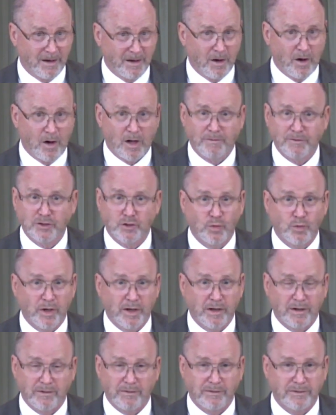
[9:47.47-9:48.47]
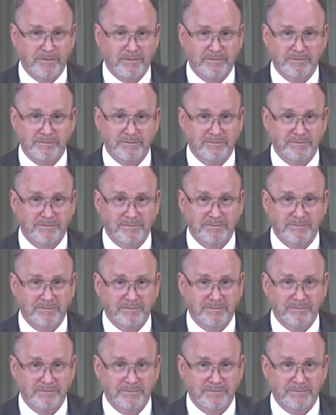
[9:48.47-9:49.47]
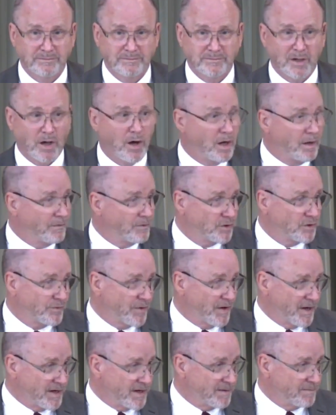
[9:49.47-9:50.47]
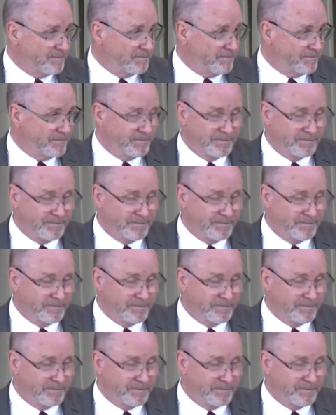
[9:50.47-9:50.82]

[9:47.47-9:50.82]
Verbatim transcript: all of his wealth, all of his fame,